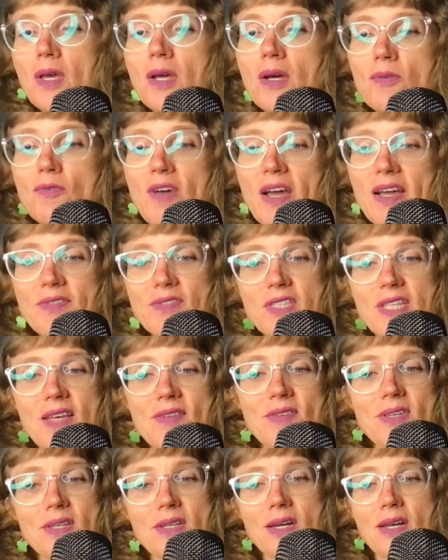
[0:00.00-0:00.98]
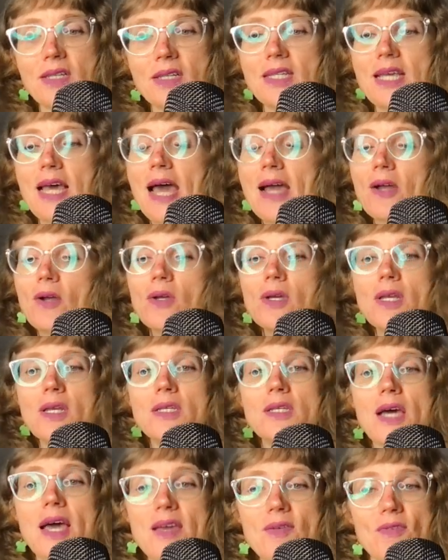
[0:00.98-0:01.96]
5/7 on attack, create a
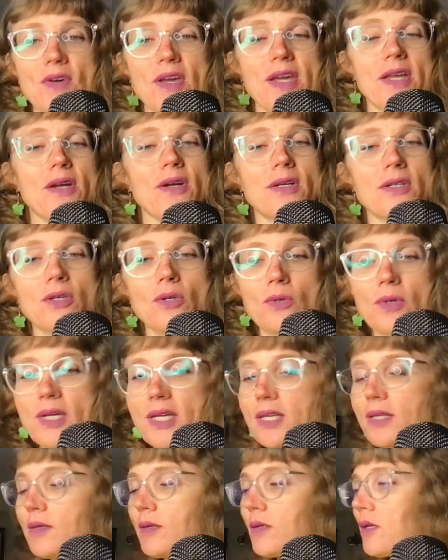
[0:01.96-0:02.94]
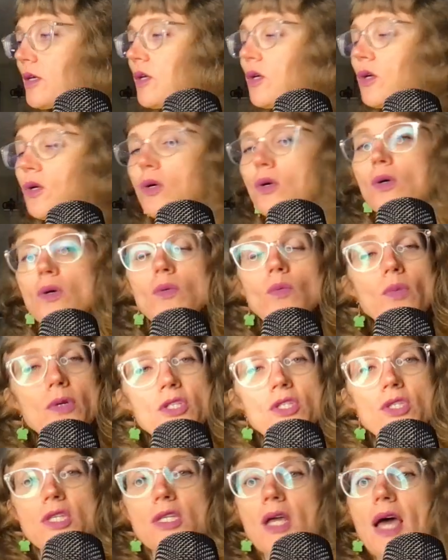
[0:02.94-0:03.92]
TIE Fighter token,
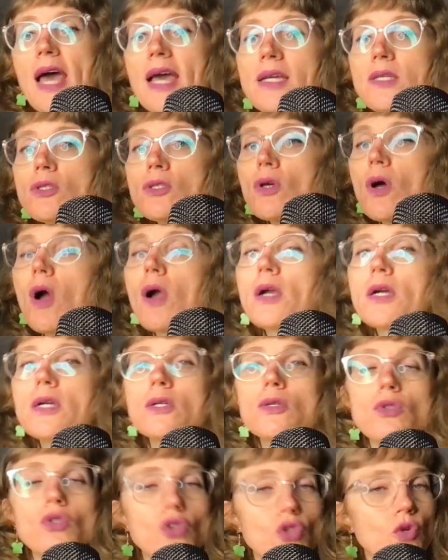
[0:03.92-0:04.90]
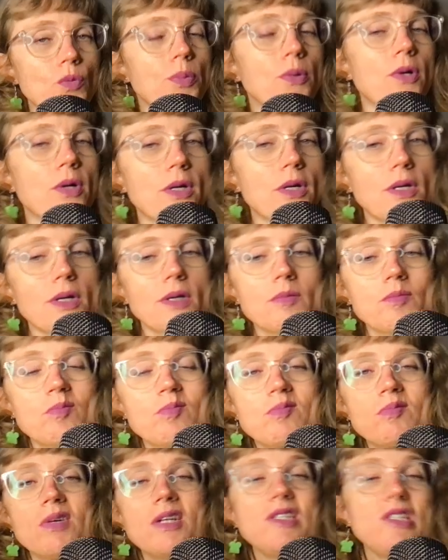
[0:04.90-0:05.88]
which the TIEs aren't super
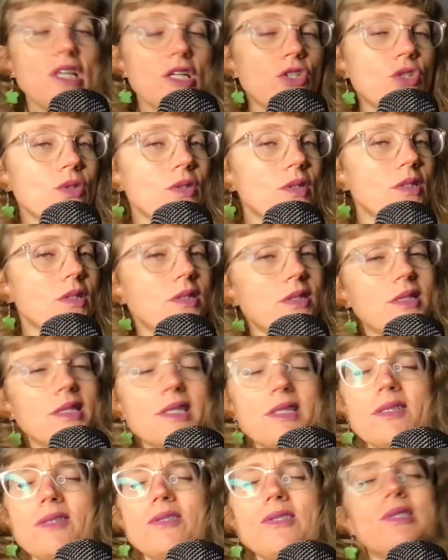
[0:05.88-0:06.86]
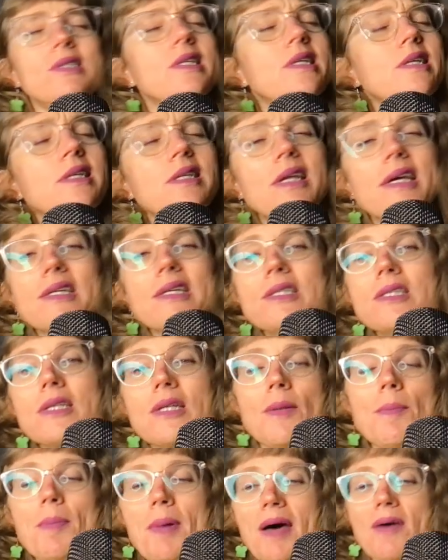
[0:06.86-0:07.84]
essential. It's just, they're just like a nice
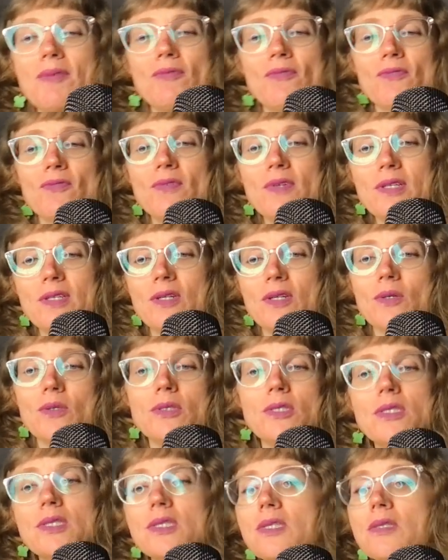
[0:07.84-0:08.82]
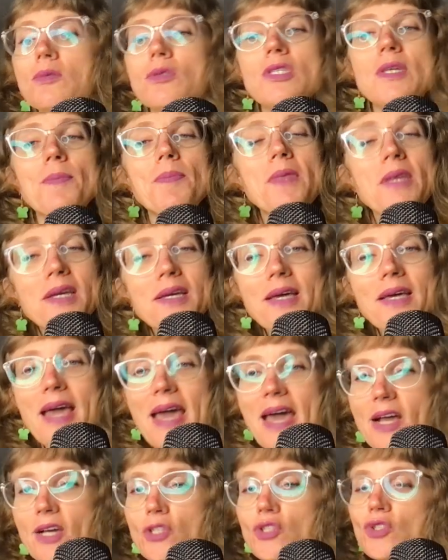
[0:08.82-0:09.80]
little buff. You know, it's just something
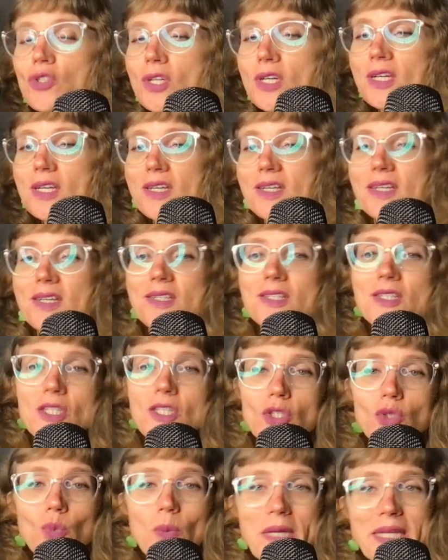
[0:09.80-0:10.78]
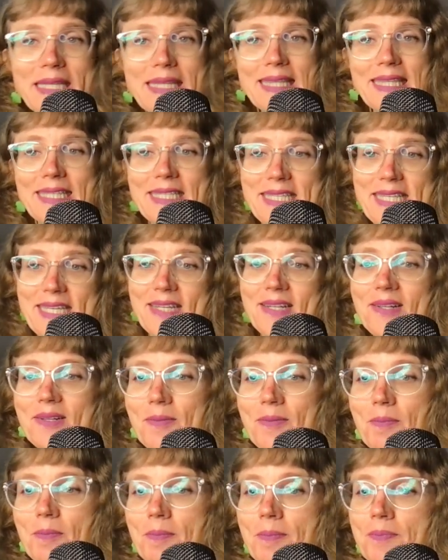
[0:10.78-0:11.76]
extra to sweeten the
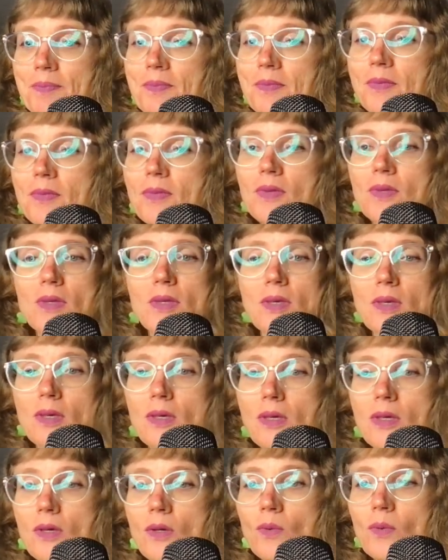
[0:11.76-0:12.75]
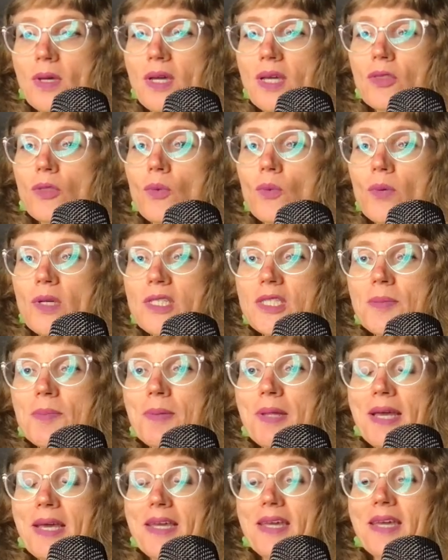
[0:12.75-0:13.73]
deal. We got the
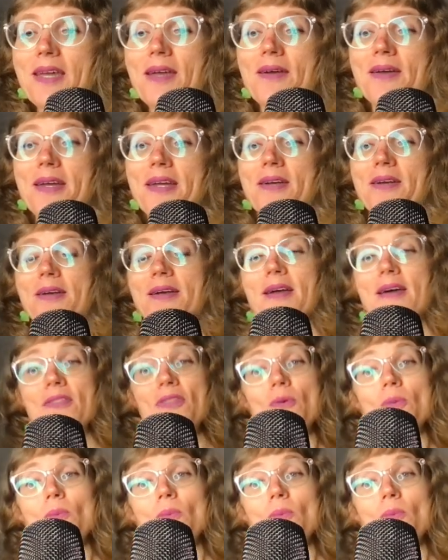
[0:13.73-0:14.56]
resupply carrier, the